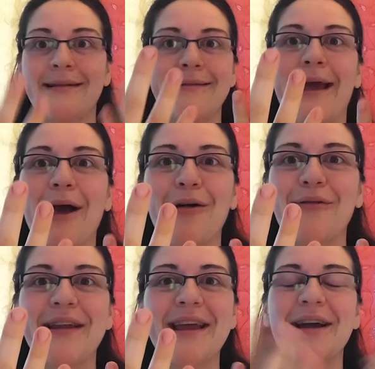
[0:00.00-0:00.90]
nail
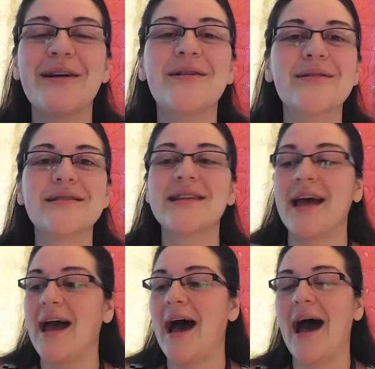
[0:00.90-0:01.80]
videos,
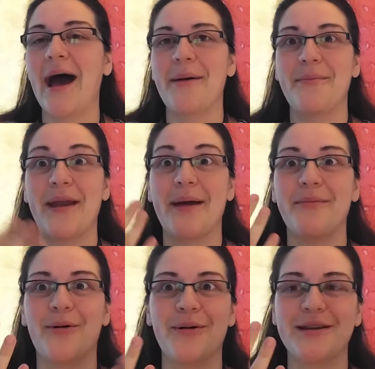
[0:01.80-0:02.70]
um, but
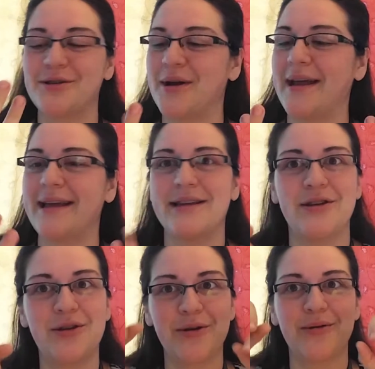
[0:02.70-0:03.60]
I'm going to try and get
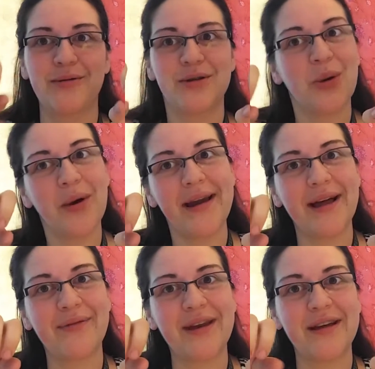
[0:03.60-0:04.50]
to two short
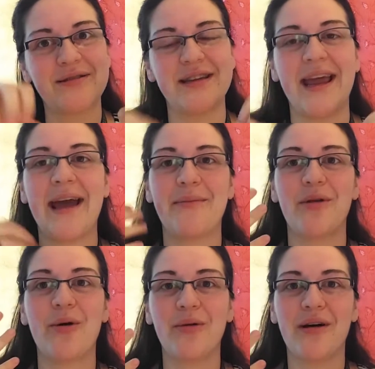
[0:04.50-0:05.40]
nail videos today. I'm
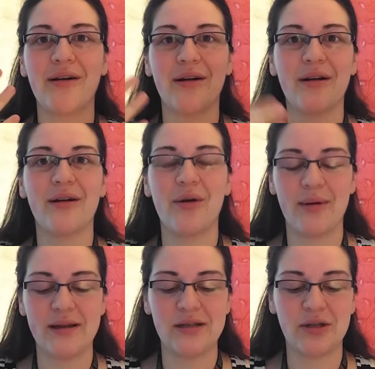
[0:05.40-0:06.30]
no longer
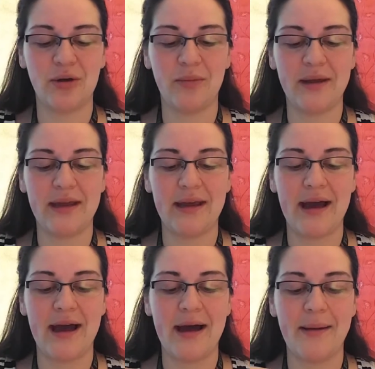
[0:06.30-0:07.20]
going to be
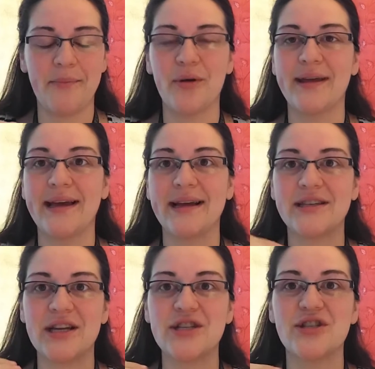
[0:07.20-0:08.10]
um, putting
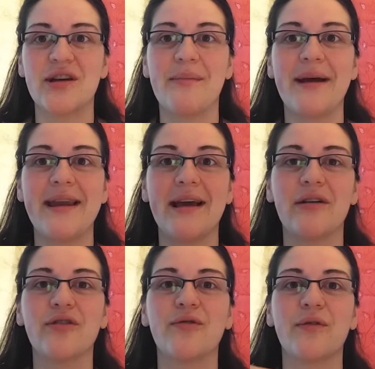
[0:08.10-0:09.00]
extensions on my
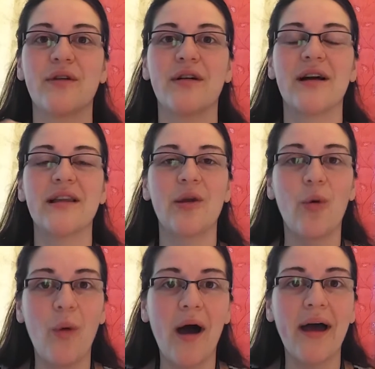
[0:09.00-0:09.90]
nails for a
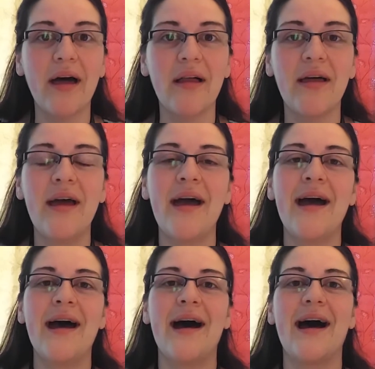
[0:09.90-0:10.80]
little while,
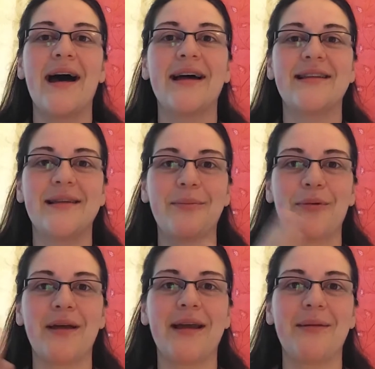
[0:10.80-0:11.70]
uh,
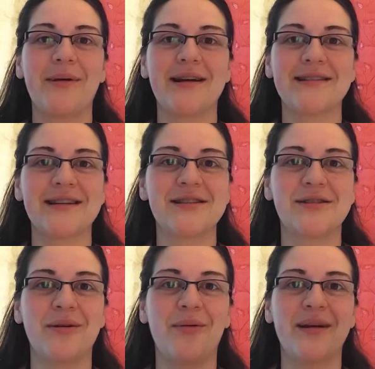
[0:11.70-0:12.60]
simply because I
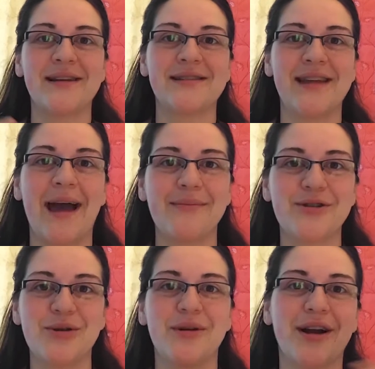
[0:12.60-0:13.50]
just don't want to stab
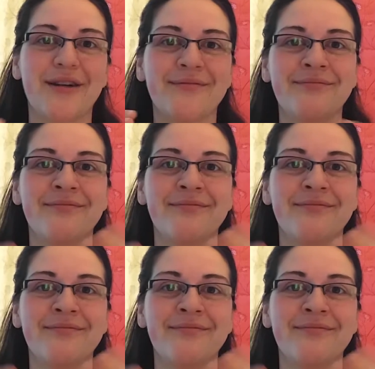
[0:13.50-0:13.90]
Junior